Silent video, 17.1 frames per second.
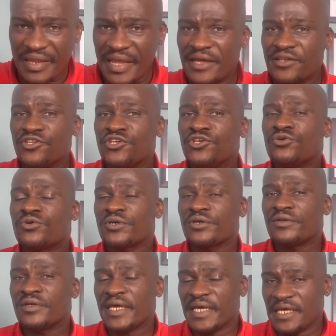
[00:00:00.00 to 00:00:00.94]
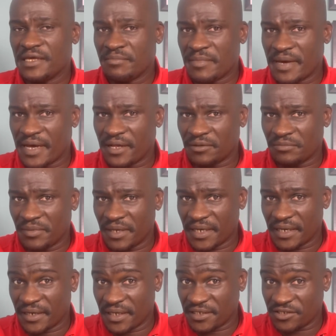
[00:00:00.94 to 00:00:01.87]
And you can email
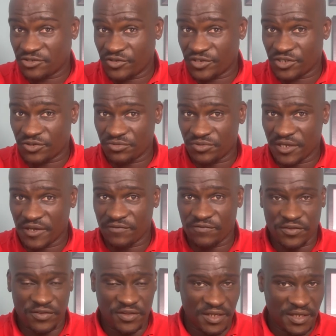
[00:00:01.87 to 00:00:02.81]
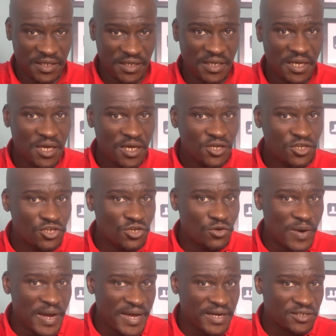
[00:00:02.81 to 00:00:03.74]
me, and here's a critical thing for the
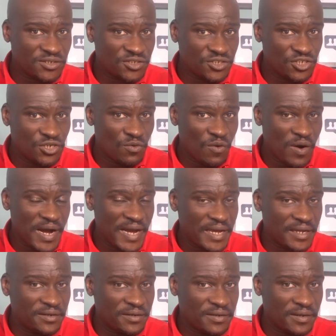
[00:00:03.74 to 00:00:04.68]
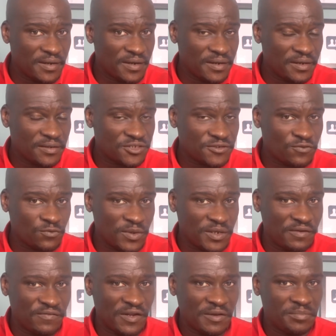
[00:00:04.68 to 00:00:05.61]
UX, UI and software
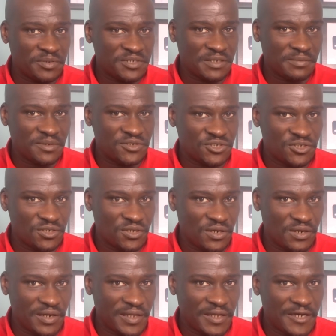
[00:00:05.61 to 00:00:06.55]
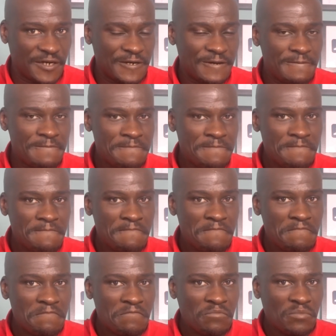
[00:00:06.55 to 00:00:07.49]
developers I mentioned earlier.
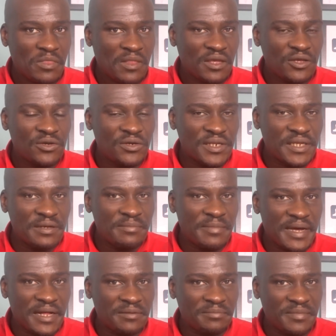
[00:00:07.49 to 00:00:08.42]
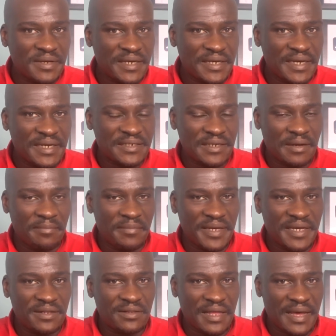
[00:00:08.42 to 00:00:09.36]
You can email me at
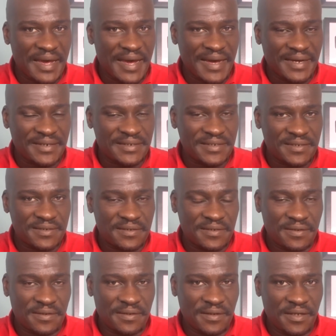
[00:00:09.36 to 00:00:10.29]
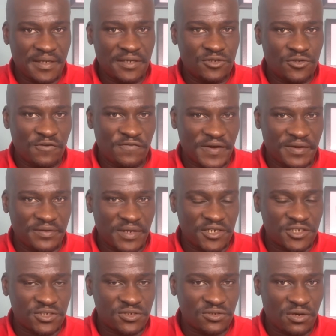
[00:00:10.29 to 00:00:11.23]

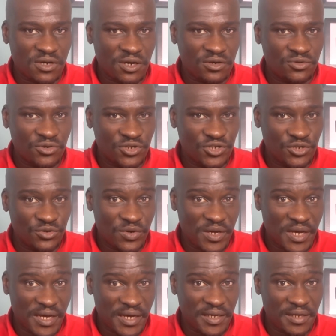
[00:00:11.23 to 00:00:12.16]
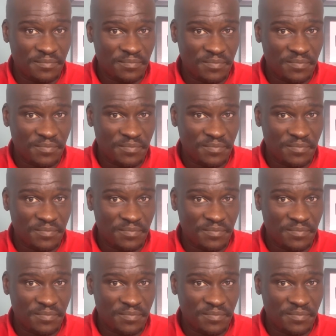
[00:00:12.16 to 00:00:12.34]
emil@e2foundation.co.uk.